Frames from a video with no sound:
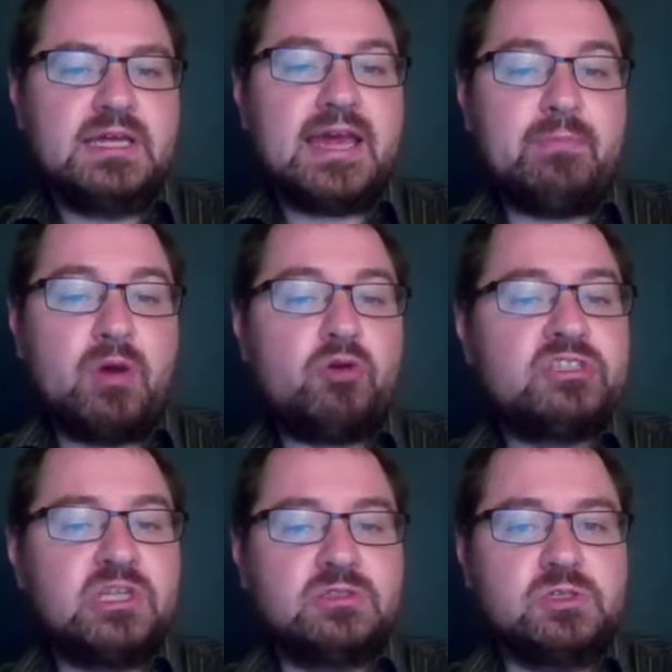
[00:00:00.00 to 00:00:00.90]
cape
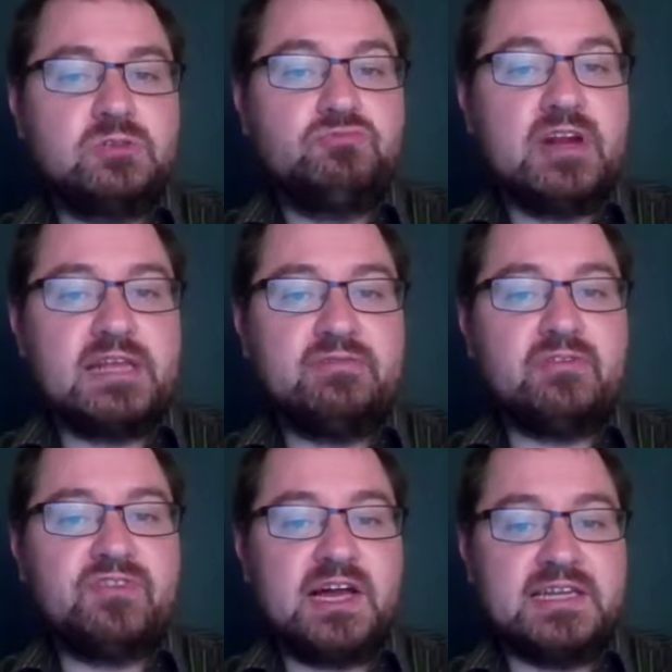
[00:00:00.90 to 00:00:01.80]
horizontal, ready
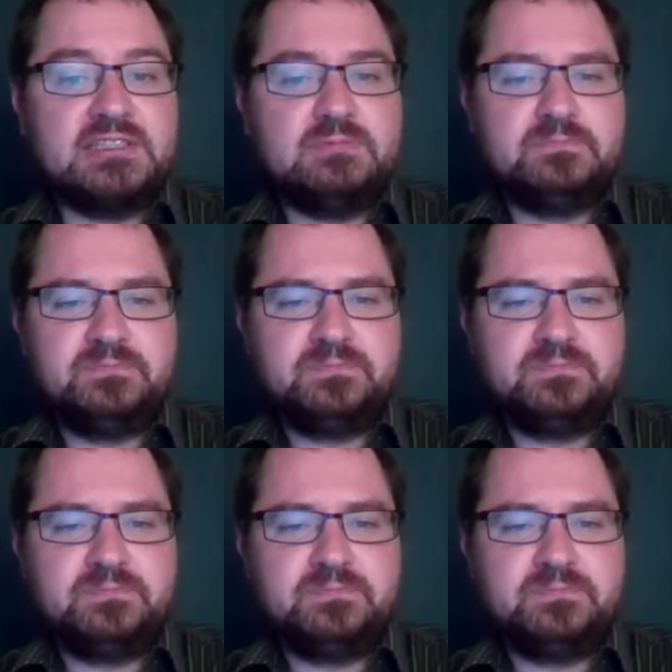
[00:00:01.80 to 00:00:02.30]
for flight.